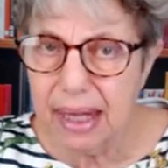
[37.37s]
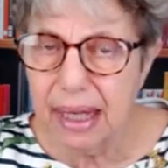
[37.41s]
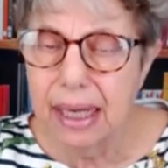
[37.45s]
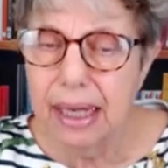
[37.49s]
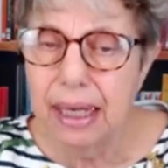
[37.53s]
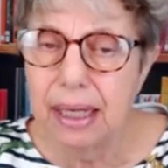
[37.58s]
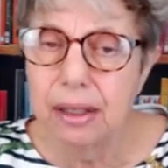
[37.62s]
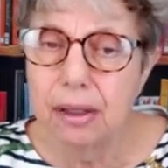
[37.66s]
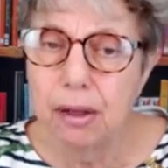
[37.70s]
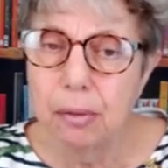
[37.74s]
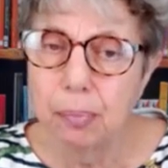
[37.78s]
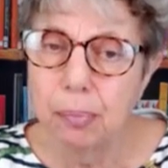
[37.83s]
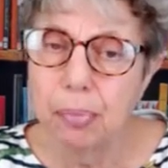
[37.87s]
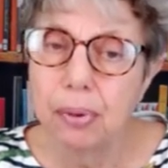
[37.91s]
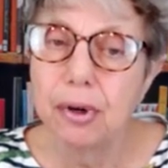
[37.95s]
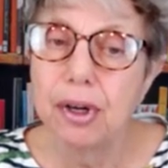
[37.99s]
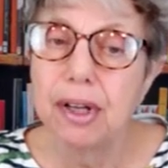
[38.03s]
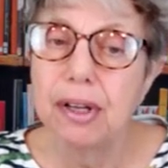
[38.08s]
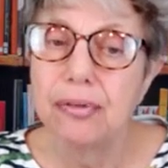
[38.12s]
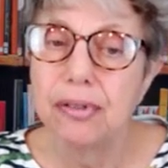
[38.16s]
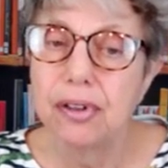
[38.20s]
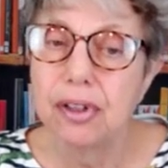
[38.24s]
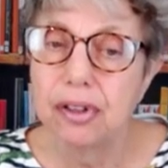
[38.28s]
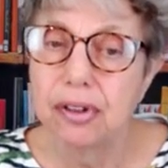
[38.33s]
in a
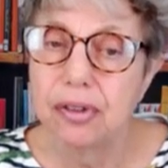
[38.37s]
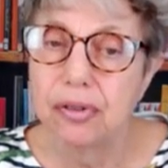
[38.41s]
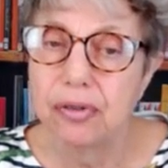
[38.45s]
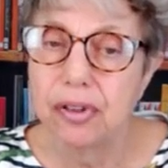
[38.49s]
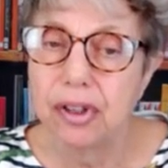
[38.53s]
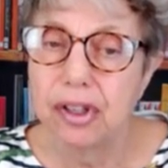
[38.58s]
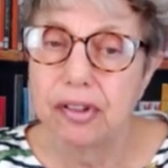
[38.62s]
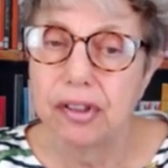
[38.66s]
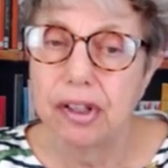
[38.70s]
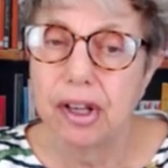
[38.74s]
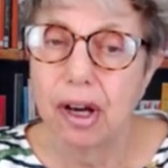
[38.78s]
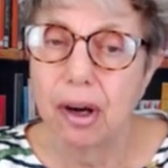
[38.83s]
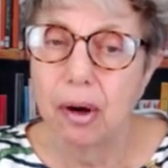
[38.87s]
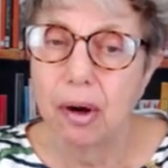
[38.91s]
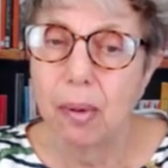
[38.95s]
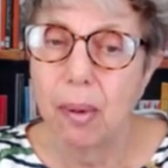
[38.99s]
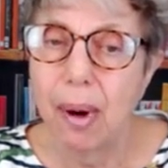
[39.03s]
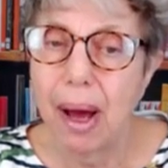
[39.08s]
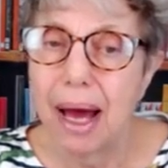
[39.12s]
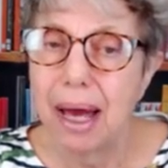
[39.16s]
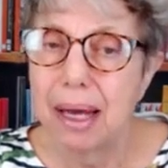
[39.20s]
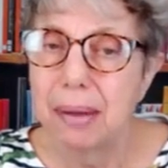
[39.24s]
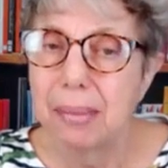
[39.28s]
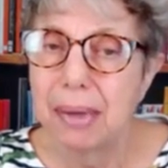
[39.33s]
previous video,
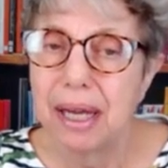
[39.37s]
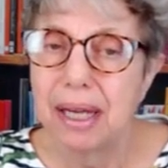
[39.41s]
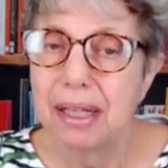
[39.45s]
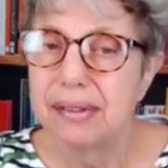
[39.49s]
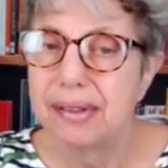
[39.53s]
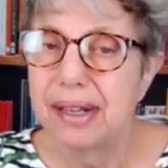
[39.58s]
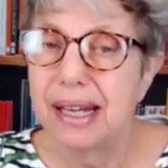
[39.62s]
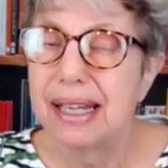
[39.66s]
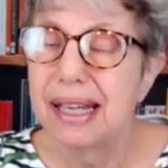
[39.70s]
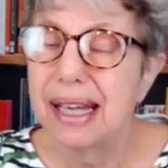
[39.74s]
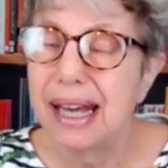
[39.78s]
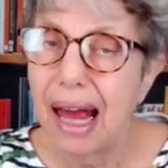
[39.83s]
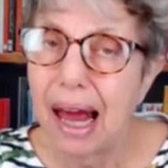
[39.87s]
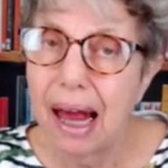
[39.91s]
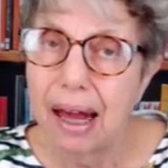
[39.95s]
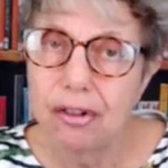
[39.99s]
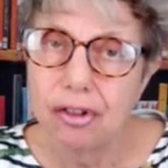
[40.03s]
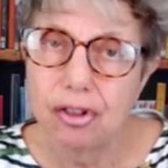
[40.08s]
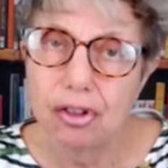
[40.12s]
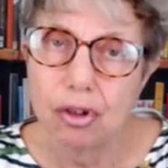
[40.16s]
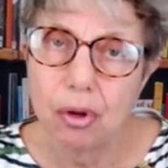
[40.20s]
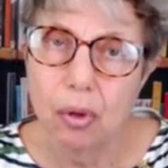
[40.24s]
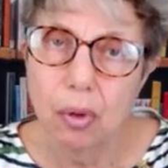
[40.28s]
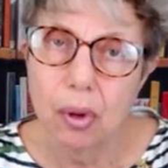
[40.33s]
I made a
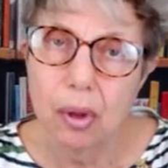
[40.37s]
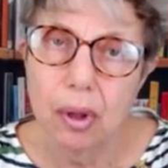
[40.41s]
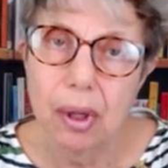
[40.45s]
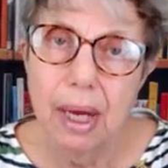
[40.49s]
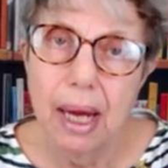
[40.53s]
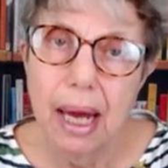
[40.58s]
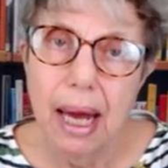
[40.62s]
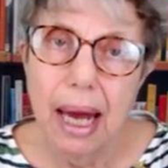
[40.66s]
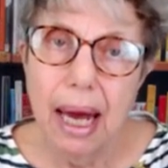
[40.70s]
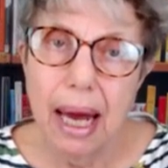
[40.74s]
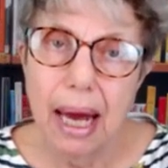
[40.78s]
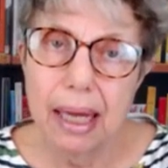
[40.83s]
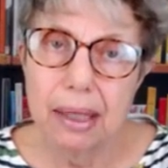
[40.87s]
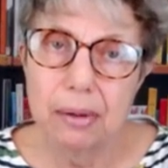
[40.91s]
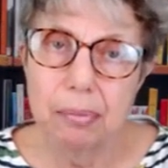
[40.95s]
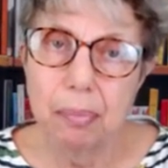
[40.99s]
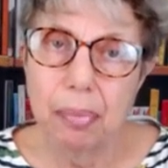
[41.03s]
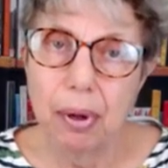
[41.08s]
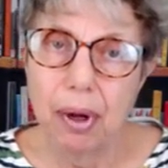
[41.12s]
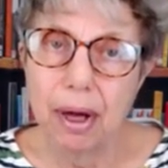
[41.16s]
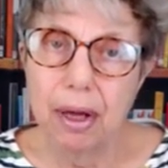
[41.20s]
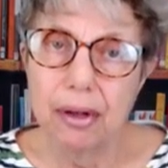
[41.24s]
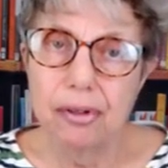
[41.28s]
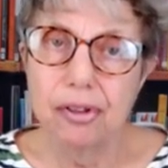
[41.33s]
casual and
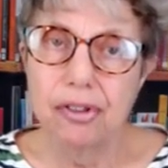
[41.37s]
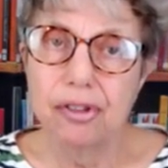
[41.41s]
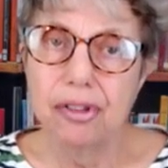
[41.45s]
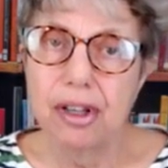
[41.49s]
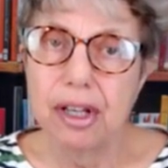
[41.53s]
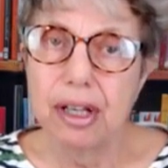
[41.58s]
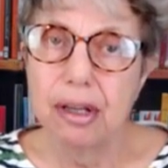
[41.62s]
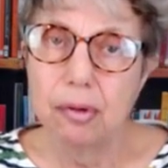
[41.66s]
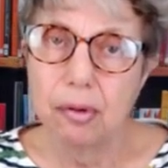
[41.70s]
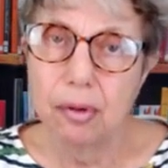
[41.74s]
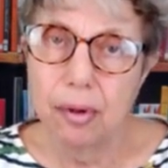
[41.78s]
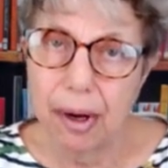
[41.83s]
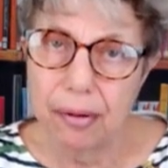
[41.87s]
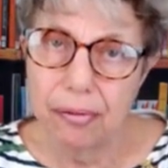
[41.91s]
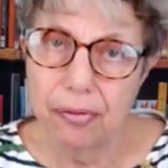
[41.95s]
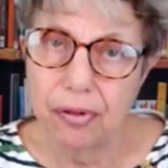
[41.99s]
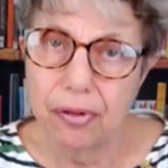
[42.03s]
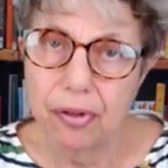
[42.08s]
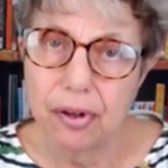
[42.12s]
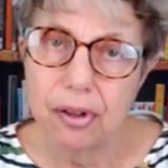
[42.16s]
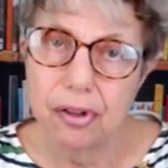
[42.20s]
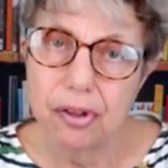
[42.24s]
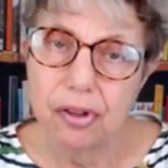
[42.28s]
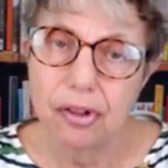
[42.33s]
passing
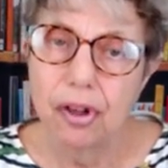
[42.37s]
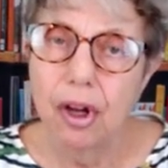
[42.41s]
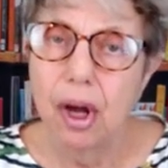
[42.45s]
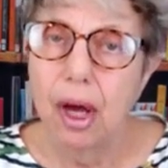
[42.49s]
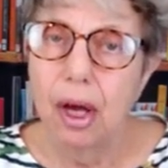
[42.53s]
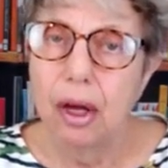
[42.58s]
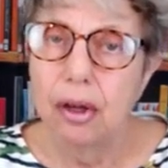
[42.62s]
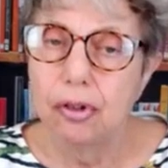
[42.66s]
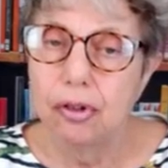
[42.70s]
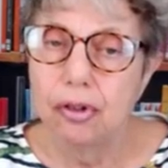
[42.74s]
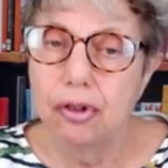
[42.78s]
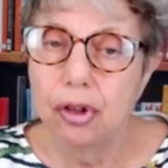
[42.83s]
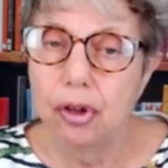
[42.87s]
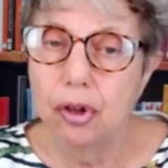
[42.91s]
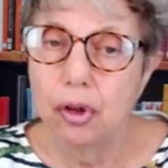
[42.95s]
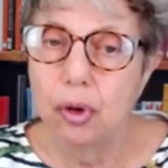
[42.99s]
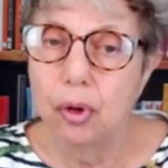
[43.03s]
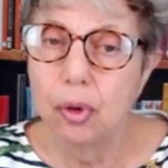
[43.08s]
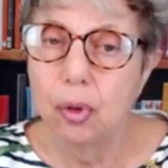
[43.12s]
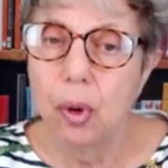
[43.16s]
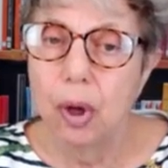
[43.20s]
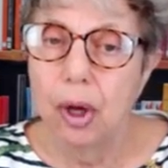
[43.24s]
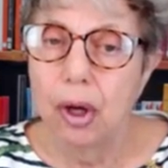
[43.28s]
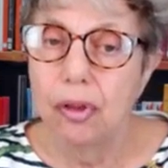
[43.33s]
reference
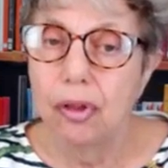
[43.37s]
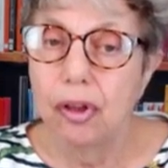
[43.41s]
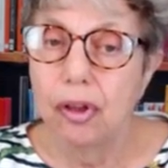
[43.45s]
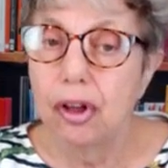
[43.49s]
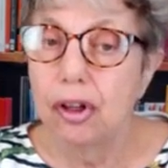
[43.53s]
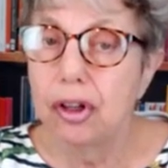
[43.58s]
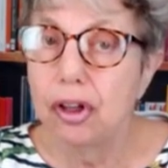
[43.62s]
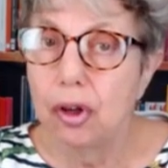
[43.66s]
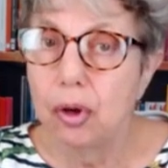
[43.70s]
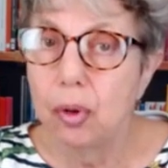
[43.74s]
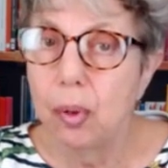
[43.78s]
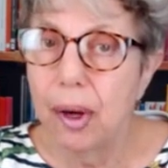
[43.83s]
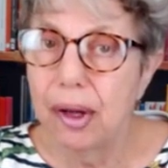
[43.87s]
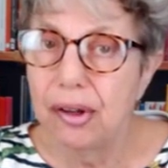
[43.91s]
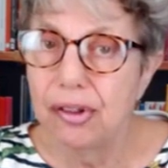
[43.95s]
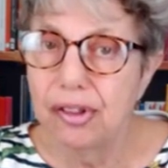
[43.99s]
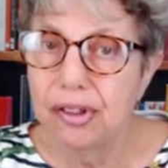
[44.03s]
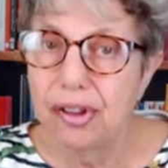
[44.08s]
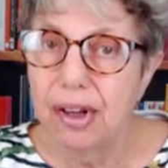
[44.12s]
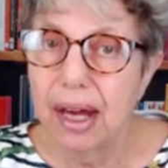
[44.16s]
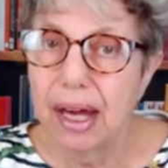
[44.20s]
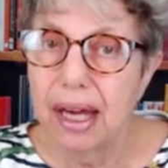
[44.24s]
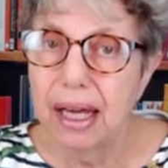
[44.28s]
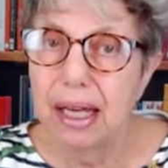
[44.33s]
to the
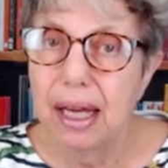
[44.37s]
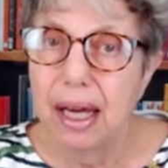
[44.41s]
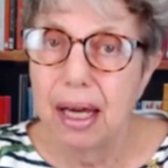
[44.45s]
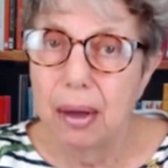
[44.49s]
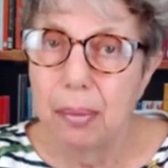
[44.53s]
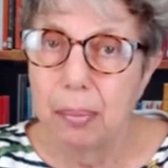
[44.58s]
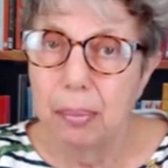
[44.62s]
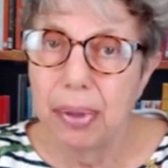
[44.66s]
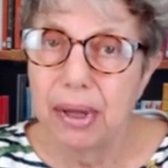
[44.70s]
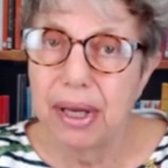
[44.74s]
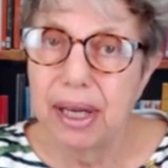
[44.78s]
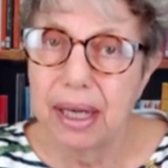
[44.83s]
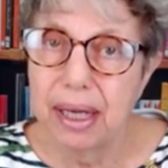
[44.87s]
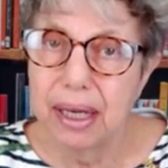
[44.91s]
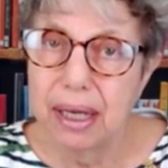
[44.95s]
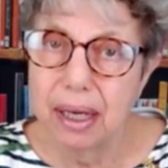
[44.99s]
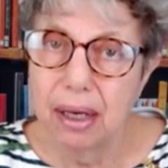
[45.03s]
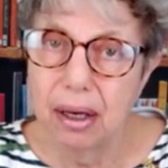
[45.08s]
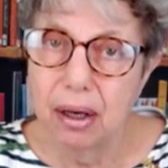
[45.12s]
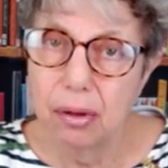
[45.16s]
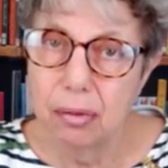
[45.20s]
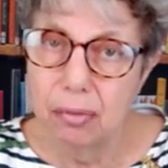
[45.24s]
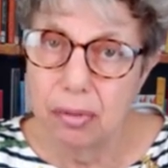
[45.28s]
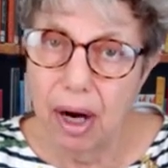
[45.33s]
USA being
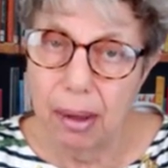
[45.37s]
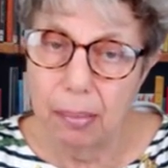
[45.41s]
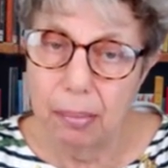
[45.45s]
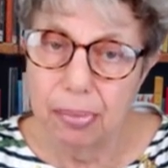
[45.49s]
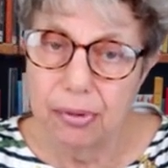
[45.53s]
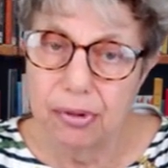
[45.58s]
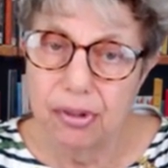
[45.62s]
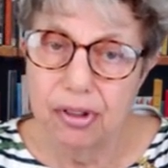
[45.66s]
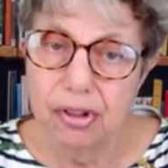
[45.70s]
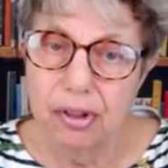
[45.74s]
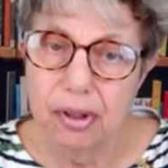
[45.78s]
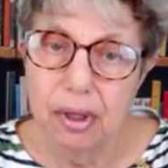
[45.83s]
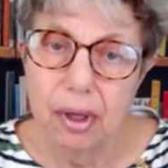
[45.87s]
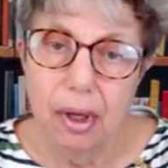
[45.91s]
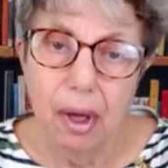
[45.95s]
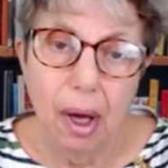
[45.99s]
corrupt.